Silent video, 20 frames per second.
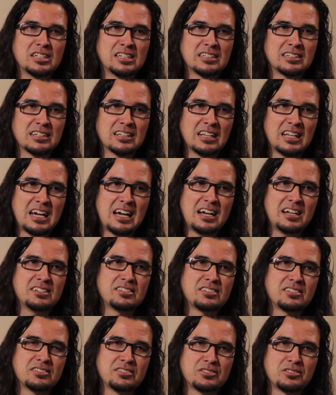in
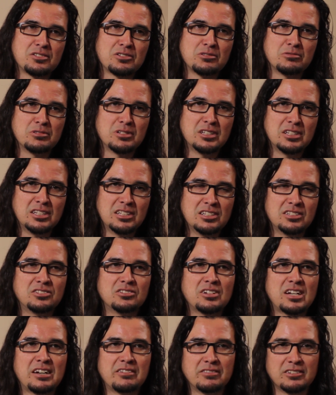glass, so we needed
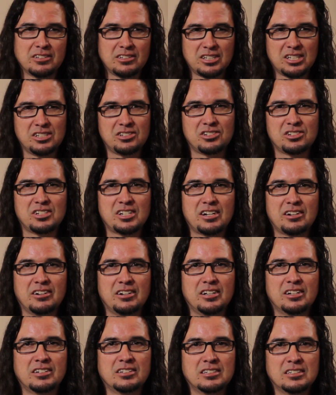to have a kitchen
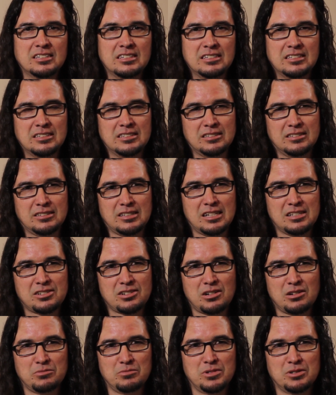area.
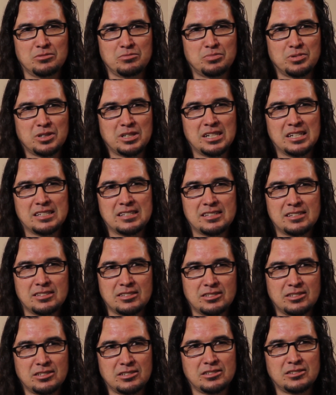That's all been put in
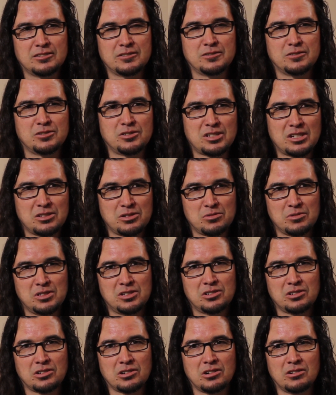since we
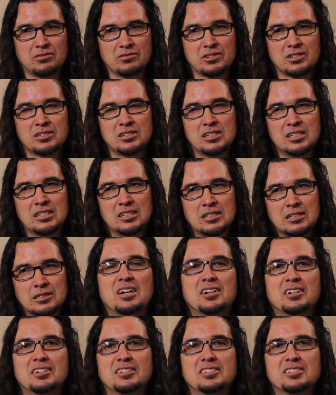took over.
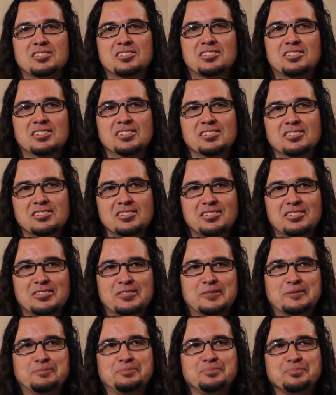The
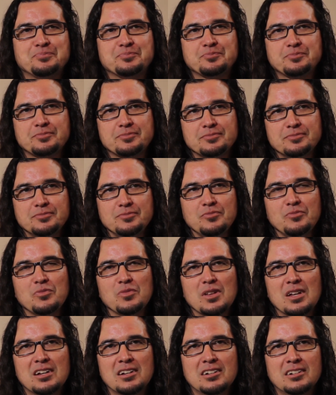stills,
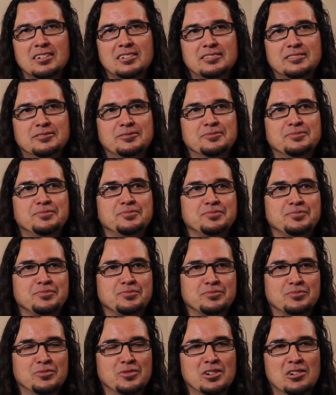
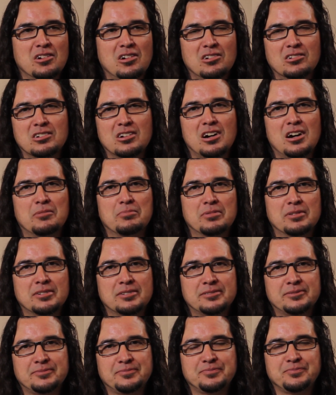they're all copper.